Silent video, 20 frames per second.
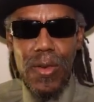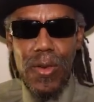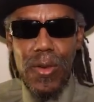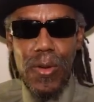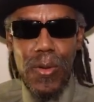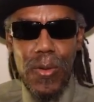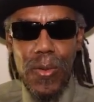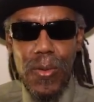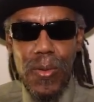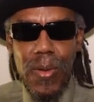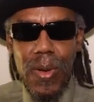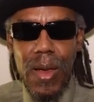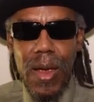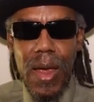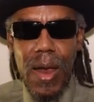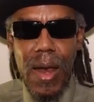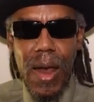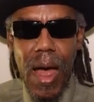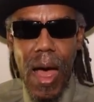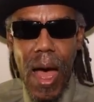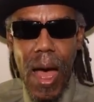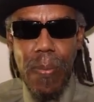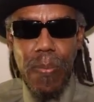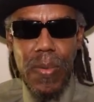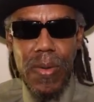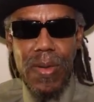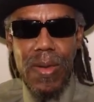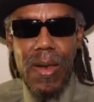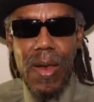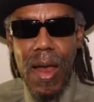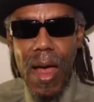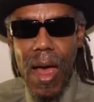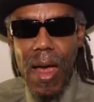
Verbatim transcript: to an opposite